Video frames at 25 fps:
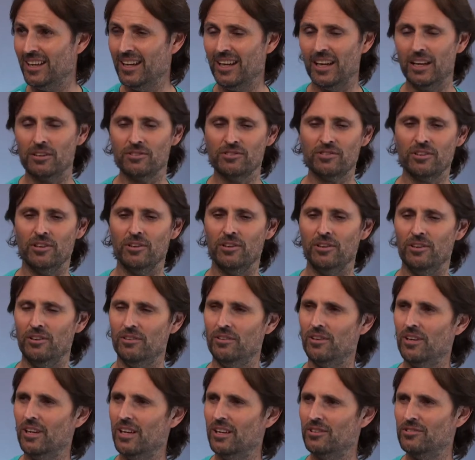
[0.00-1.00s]
And so
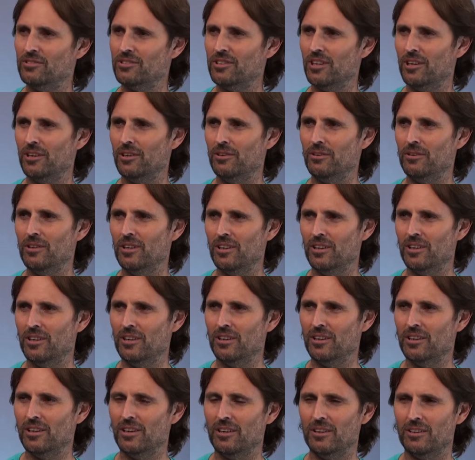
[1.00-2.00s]
and so
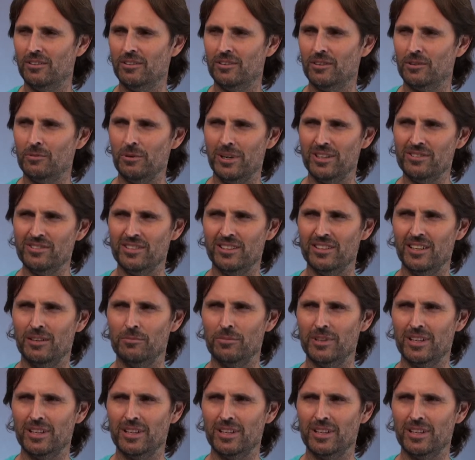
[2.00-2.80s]
the question then